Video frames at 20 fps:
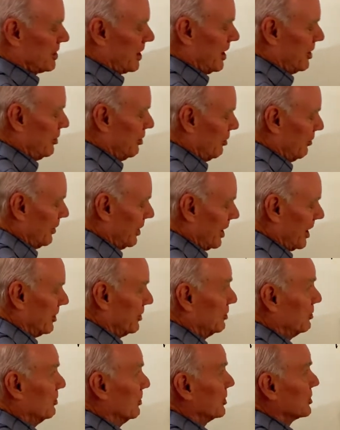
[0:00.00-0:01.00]
I know when I
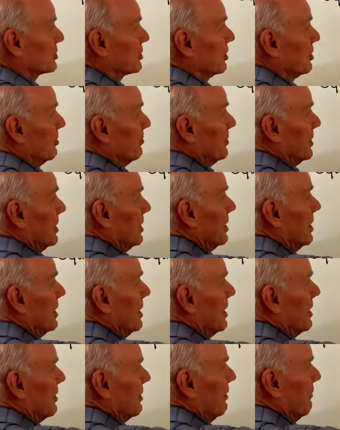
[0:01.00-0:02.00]
do, it's going to be
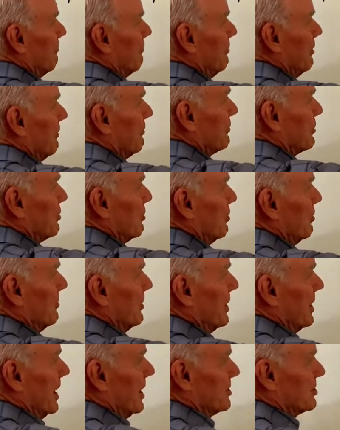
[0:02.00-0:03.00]
the fifth term
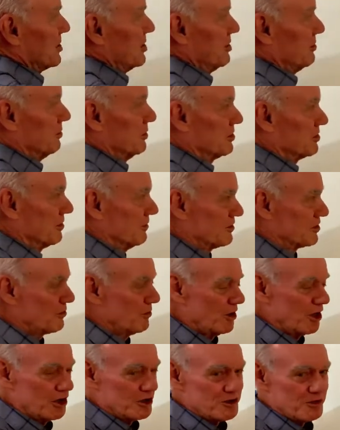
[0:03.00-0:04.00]
in that sequence of
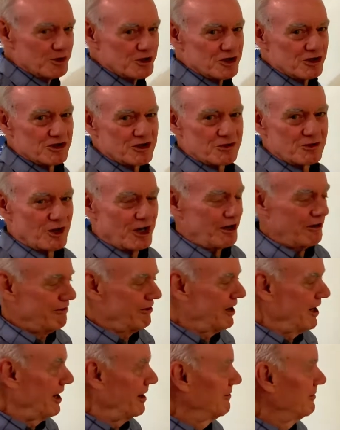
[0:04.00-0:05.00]
squares, which is
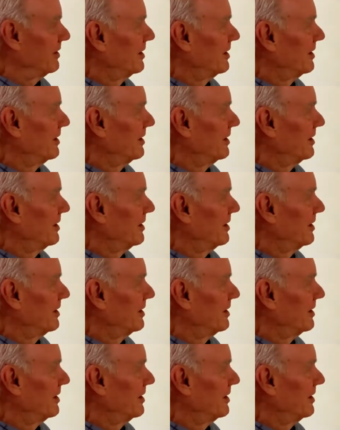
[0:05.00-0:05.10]
25.